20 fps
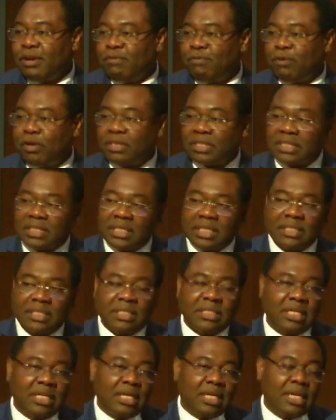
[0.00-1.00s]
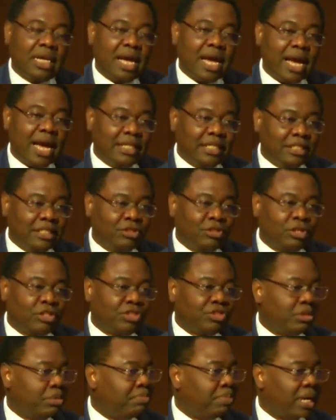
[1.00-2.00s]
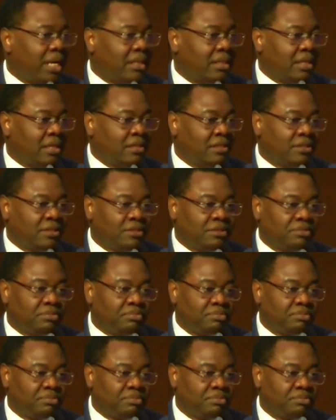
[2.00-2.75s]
for state and industry partners.